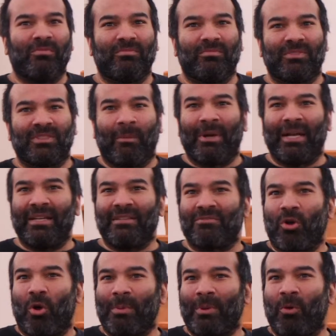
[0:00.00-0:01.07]
somebody
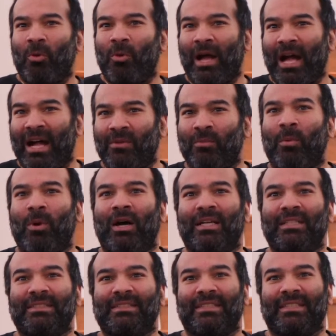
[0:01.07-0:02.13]
show me who God
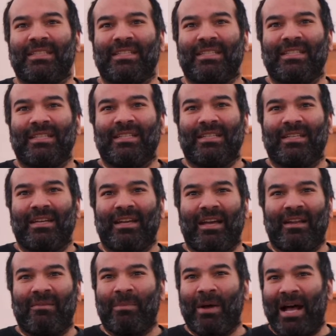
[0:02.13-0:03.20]
was
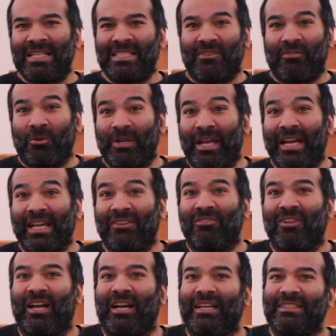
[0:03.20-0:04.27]
in a positive or negative
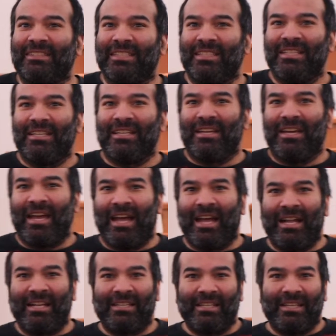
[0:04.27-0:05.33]
light.
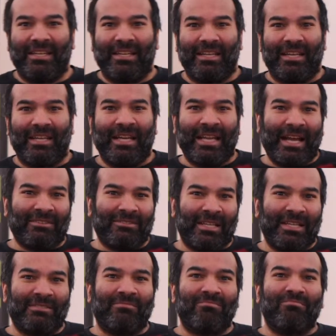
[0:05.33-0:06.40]
And it
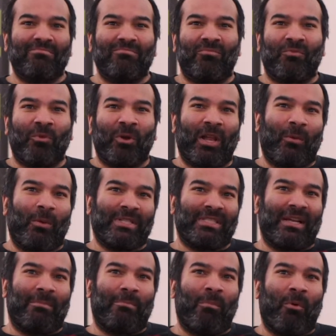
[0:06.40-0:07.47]
actually really
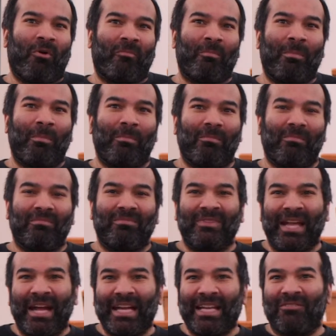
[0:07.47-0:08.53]
wasn't a more
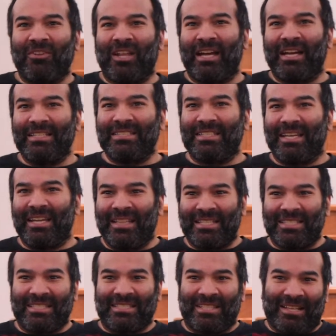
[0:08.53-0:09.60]
negative light, and
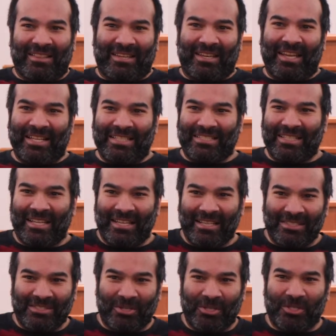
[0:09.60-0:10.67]
this is nothing against any
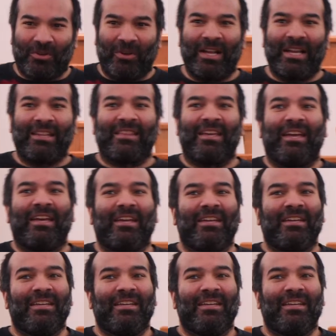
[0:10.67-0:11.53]
church or anything.